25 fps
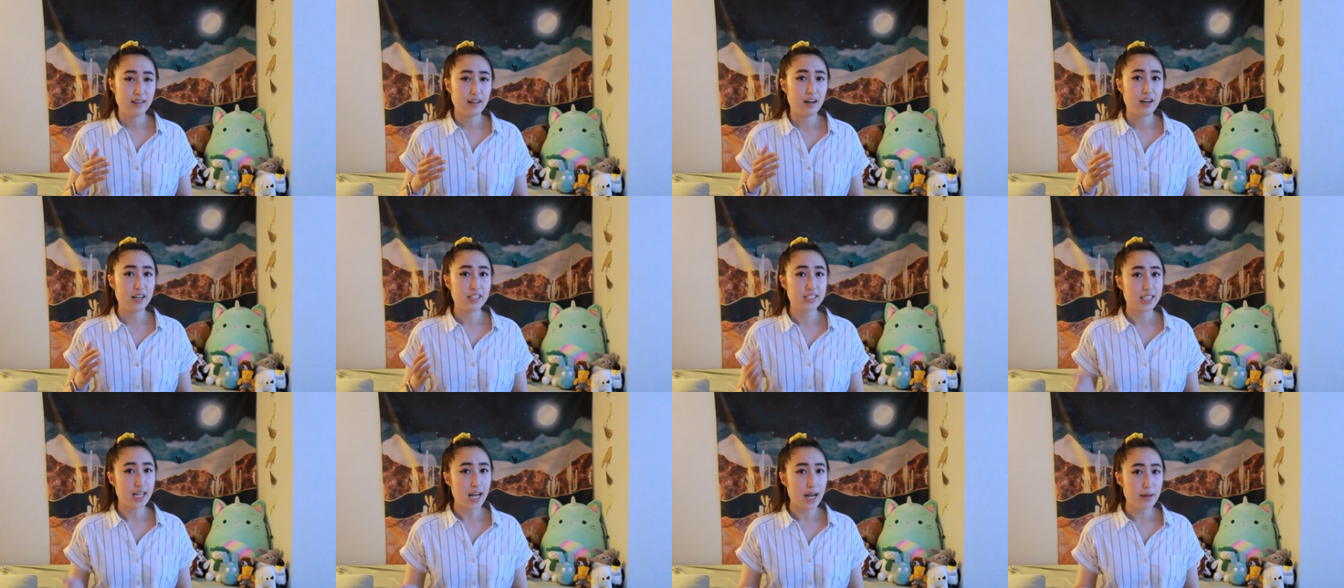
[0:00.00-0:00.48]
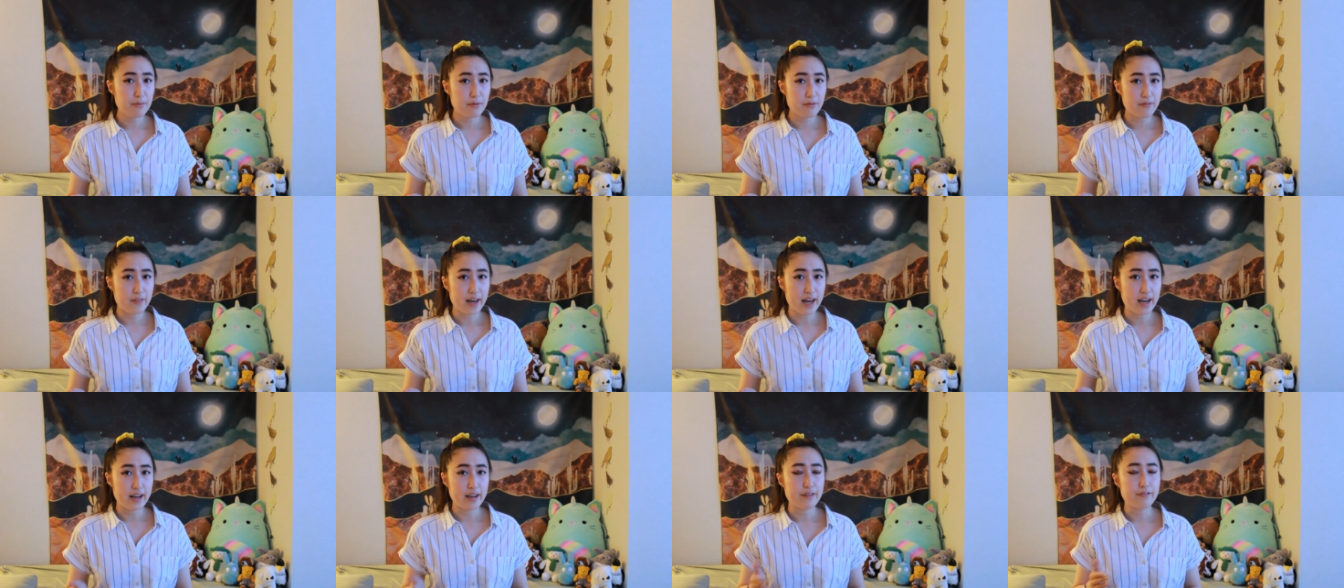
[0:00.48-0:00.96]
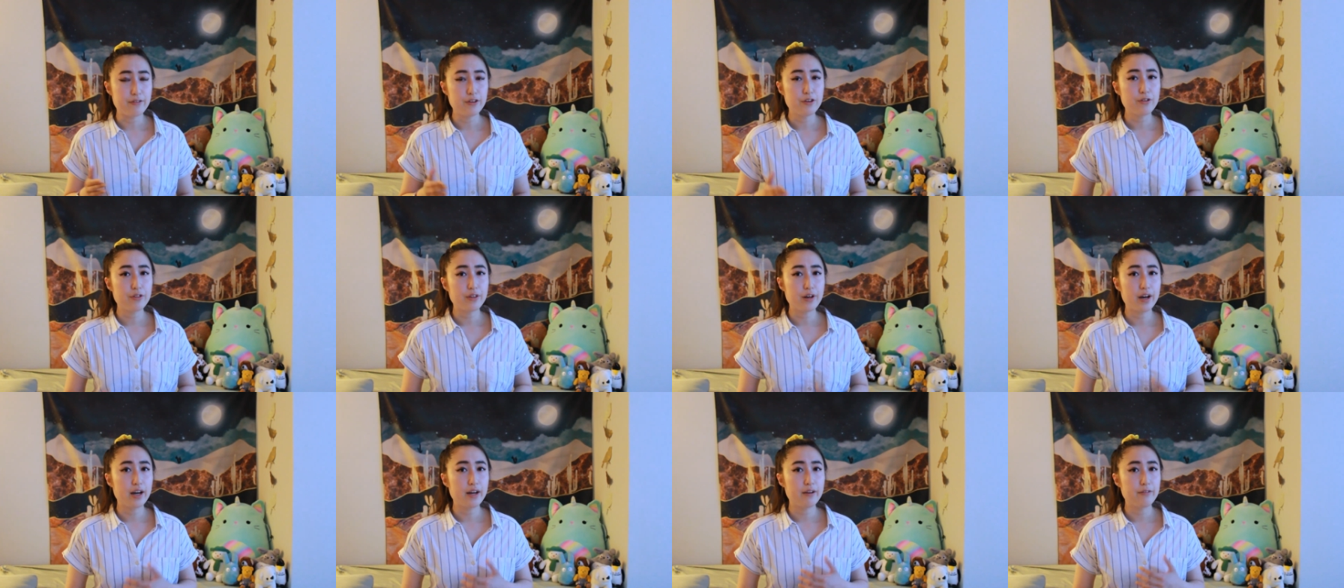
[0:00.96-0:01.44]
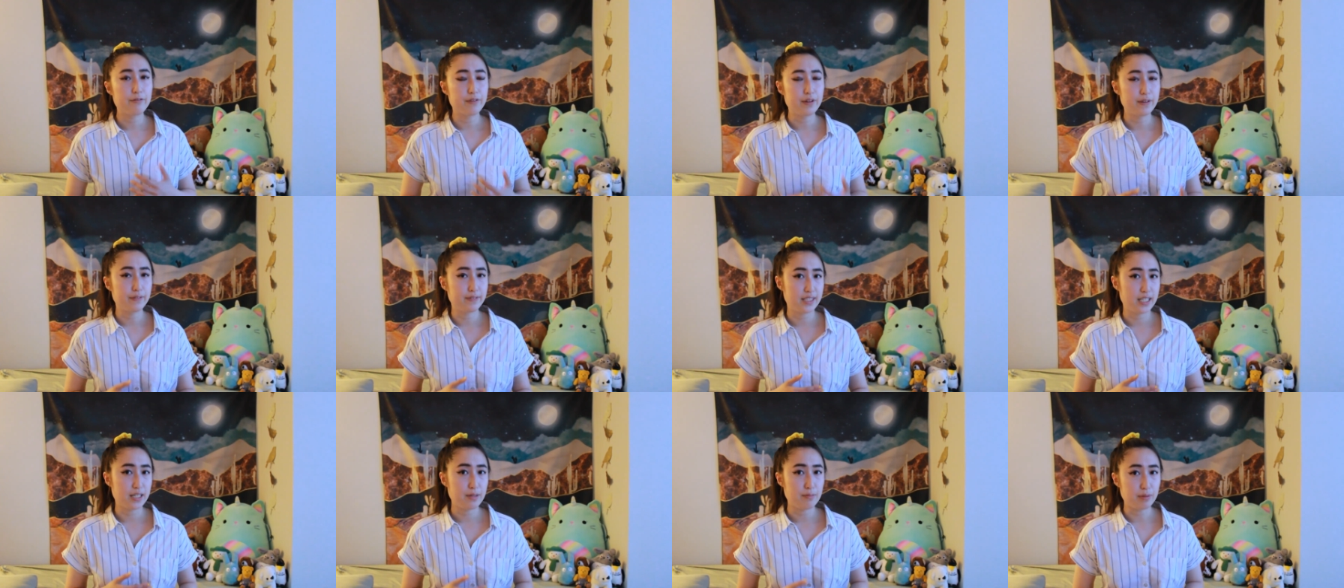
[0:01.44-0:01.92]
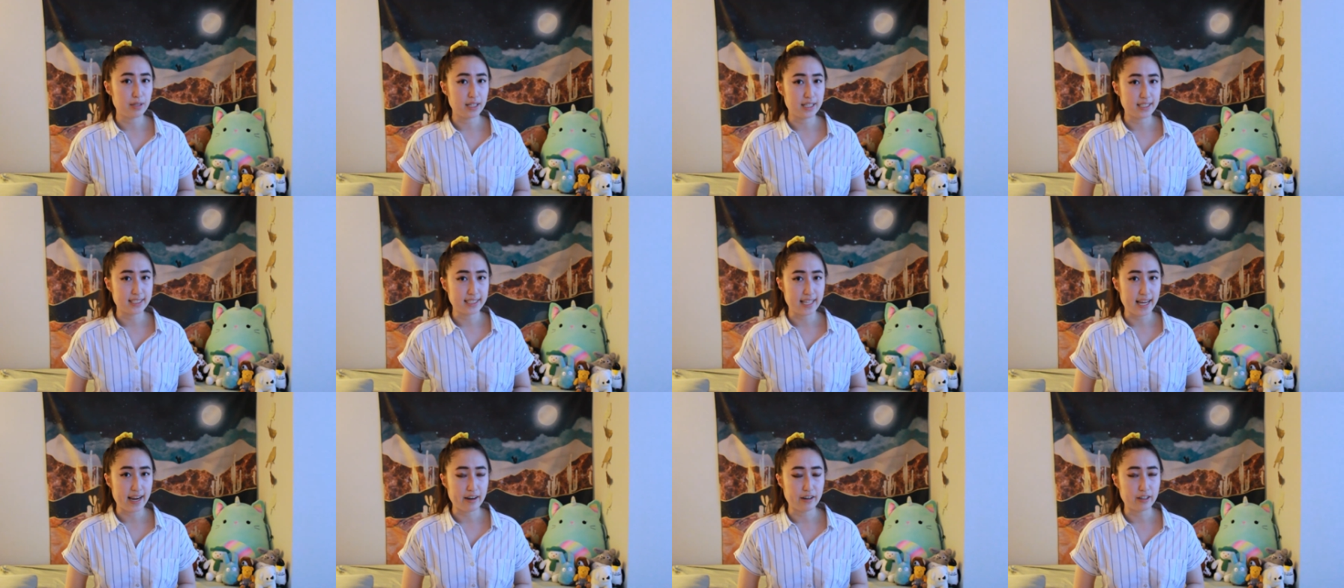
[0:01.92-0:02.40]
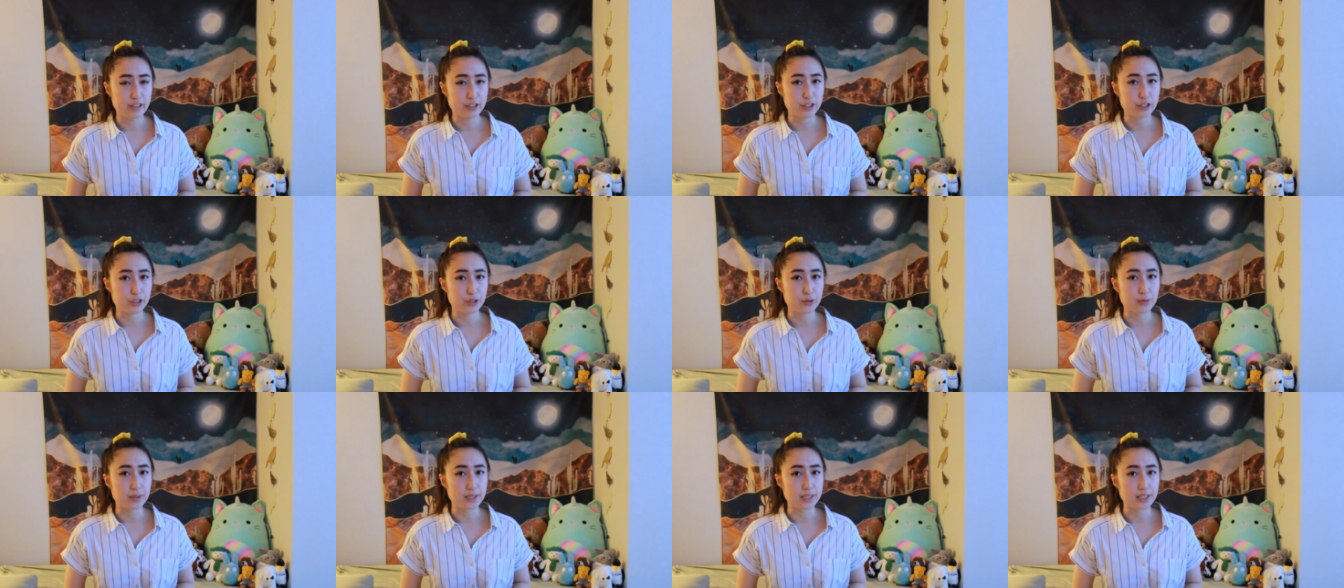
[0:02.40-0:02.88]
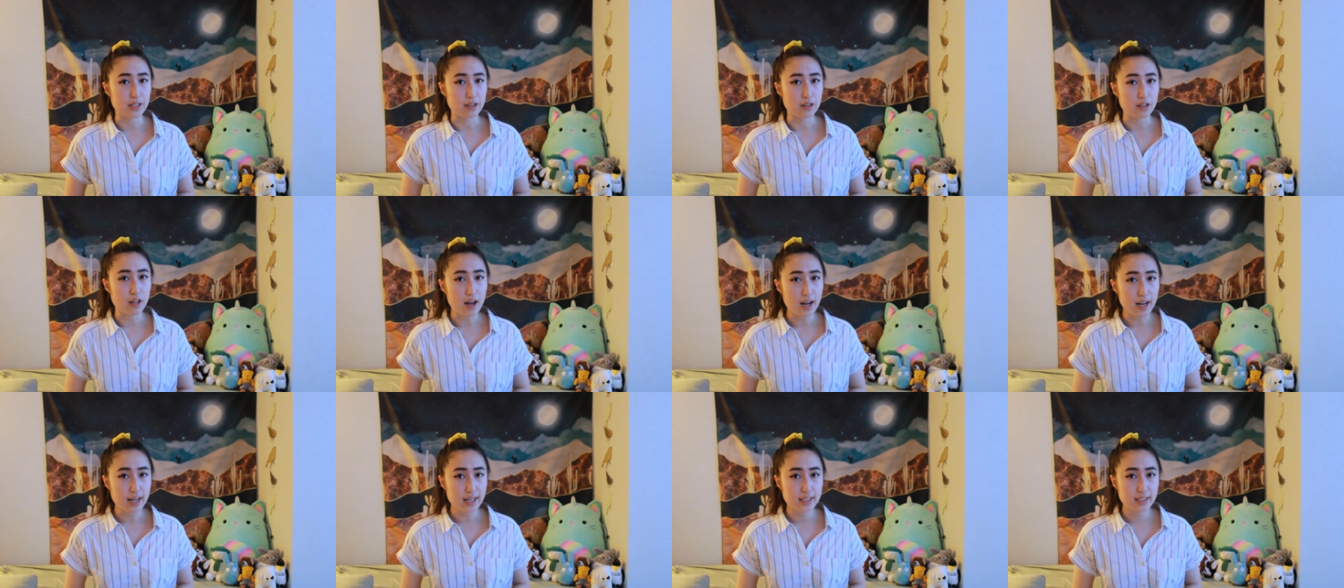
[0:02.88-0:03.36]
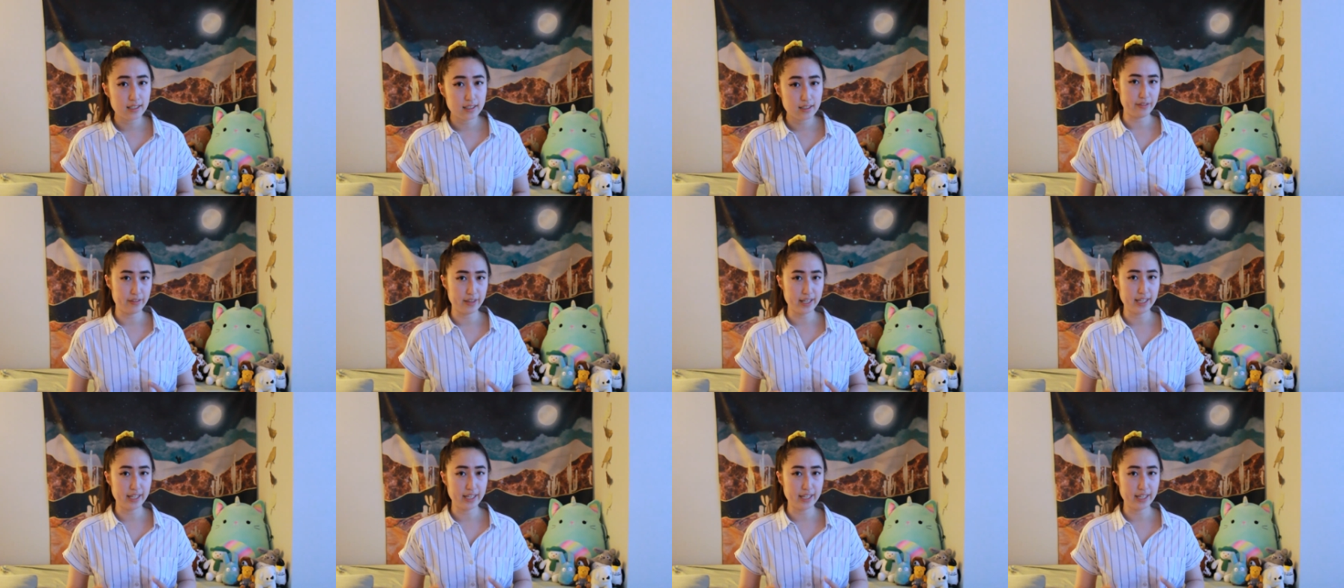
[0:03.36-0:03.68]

On top of that, if you thought 15 plus characters was a lot,